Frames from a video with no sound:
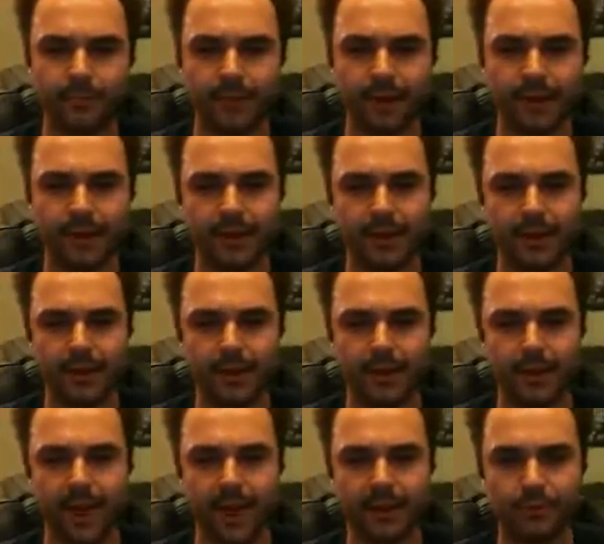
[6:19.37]
but
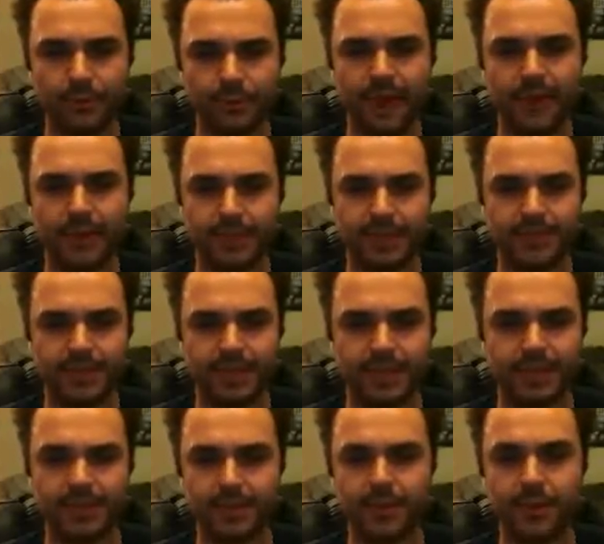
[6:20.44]
I would like to have
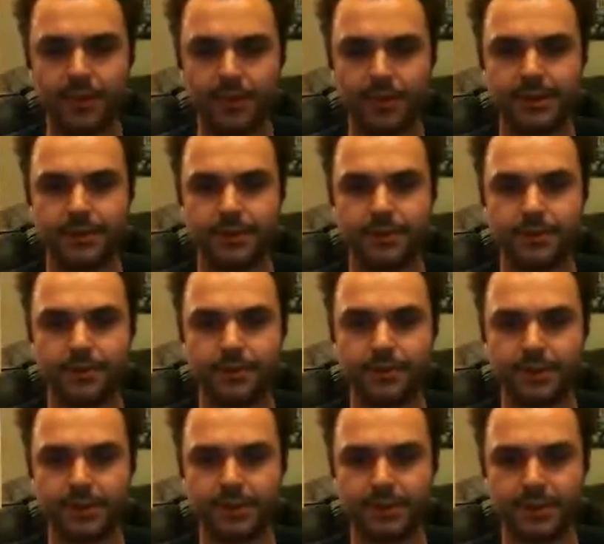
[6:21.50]
seen 2 to 3 storm
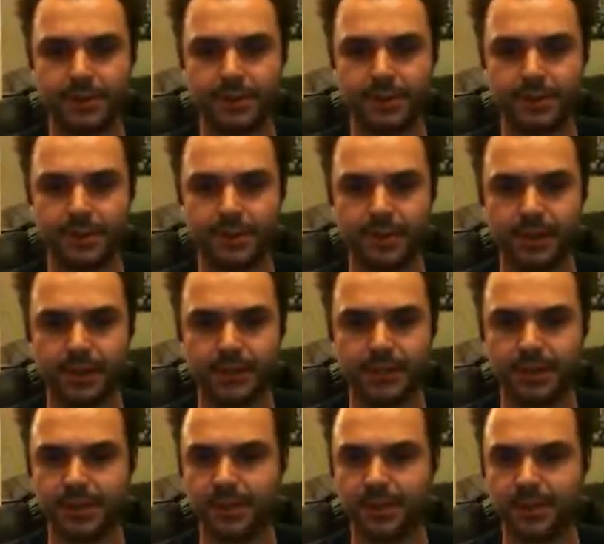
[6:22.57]
shields on this unit
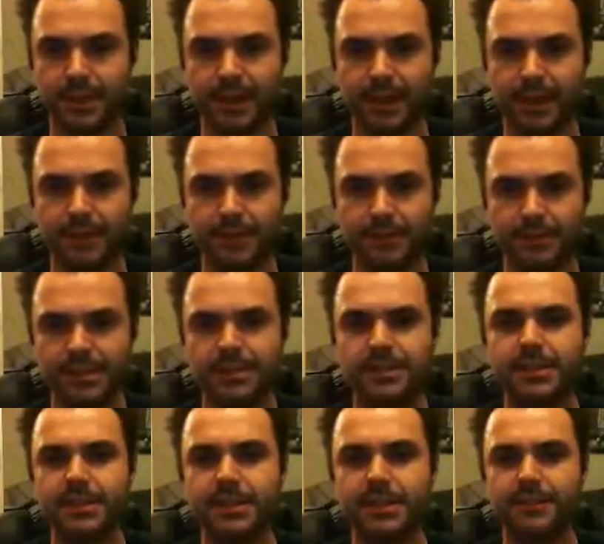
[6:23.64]
just to
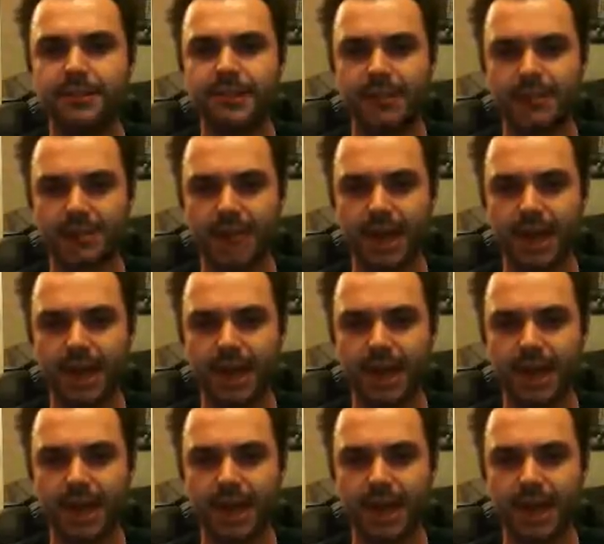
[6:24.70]
give the